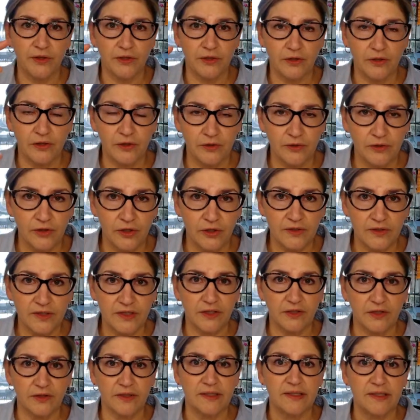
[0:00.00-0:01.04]
your glucose
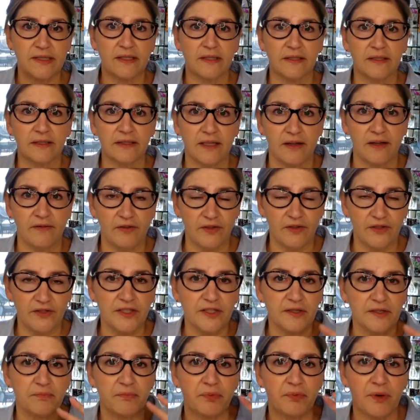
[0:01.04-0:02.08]
and your insulin levels
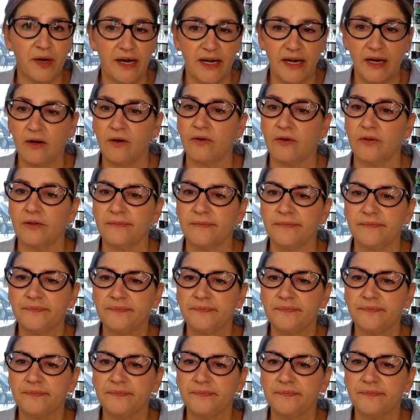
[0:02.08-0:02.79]
spread out.